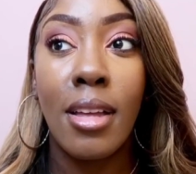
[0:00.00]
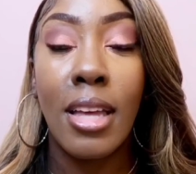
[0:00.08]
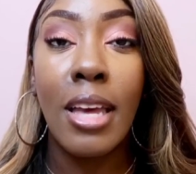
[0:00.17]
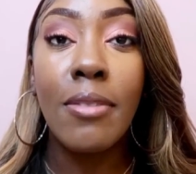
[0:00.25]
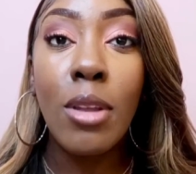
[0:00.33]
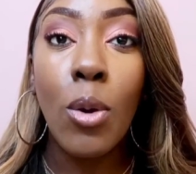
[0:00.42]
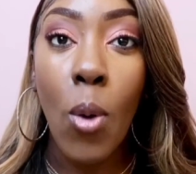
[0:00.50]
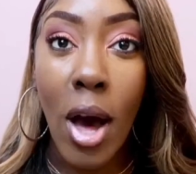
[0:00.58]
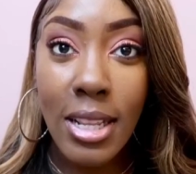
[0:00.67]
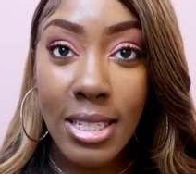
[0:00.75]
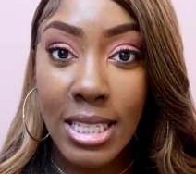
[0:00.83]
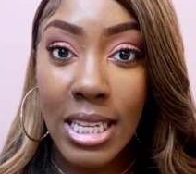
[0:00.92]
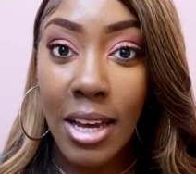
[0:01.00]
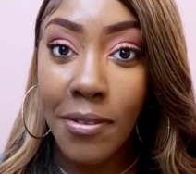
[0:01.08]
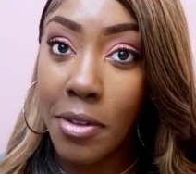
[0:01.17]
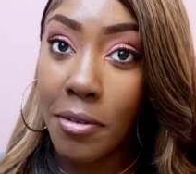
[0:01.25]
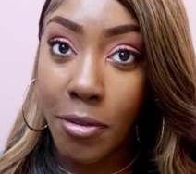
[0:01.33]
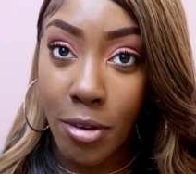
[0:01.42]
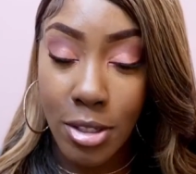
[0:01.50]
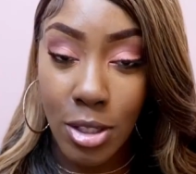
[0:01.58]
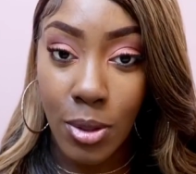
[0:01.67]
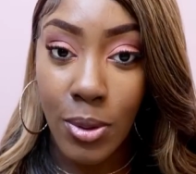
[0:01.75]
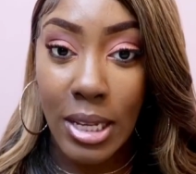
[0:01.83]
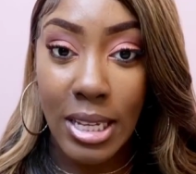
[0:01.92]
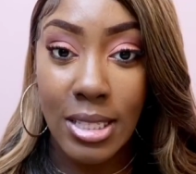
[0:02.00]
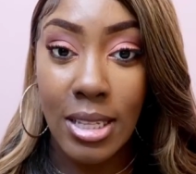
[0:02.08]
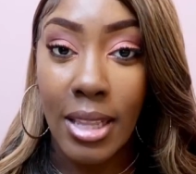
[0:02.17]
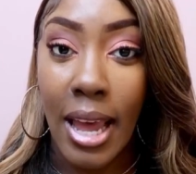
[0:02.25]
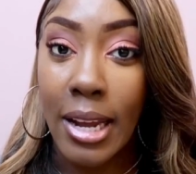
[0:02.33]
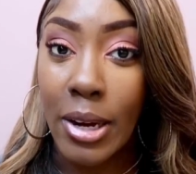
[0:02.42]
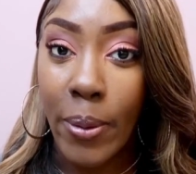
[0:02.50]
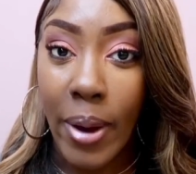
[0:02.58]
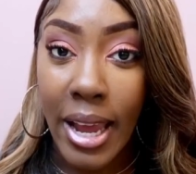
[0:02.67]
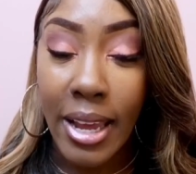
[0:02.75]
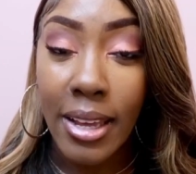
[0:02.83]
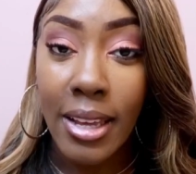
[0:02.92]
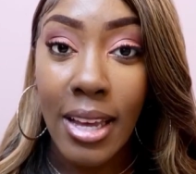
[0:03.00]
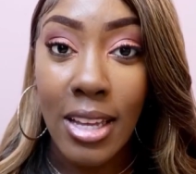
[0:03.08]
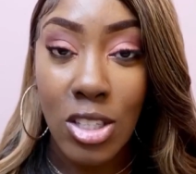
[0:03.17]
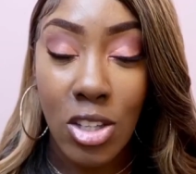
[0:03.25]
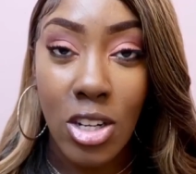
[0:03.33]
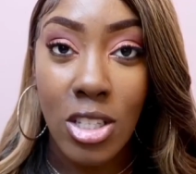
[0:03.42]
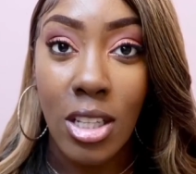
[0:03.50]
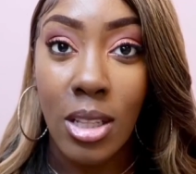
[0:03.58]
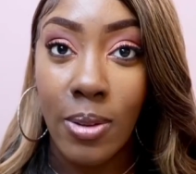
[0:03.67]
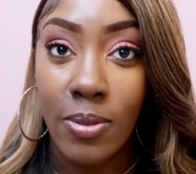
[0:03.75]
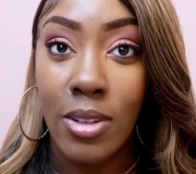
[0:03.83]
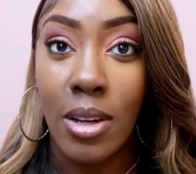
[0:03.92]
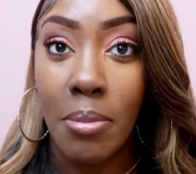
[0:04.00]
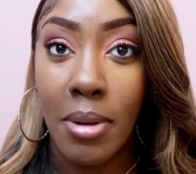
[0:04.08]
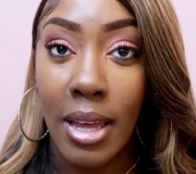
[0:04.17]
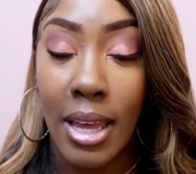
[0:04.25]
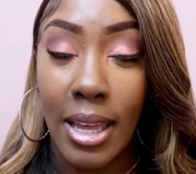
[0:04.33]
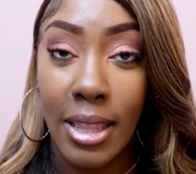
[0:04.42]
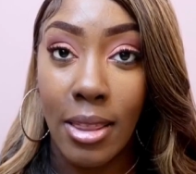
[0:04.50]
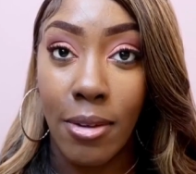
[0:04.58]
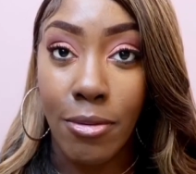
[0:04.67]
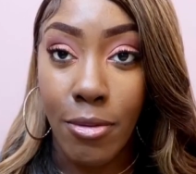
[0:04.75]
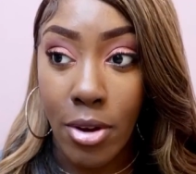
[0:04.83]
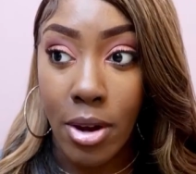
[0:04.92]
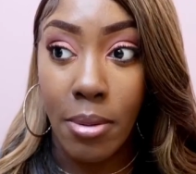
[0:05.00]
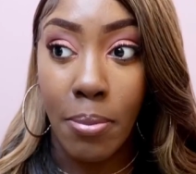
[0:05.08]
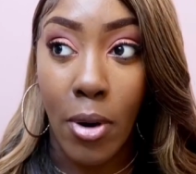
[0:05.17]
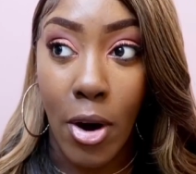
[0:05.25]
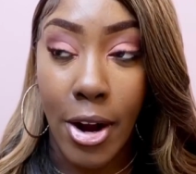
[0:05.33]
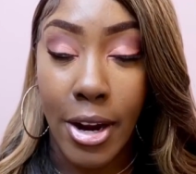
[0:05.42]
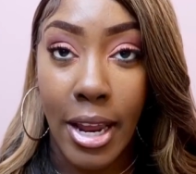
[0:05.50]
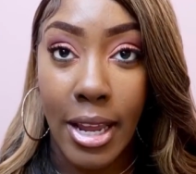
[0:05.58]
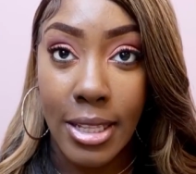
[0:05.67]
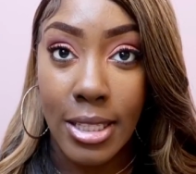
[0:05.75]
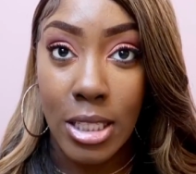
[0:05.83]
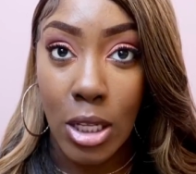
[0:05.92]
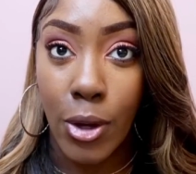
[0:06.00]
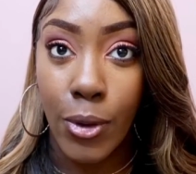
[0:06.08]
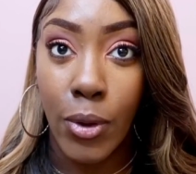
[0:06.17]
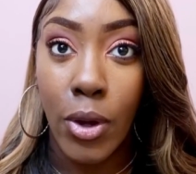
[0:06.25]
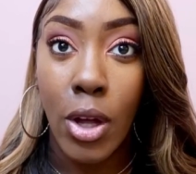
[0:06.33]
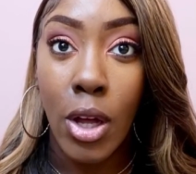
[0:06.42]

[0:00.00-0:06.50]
if the quality of the frontal isn't like great, it starts to lift up in the front part. And so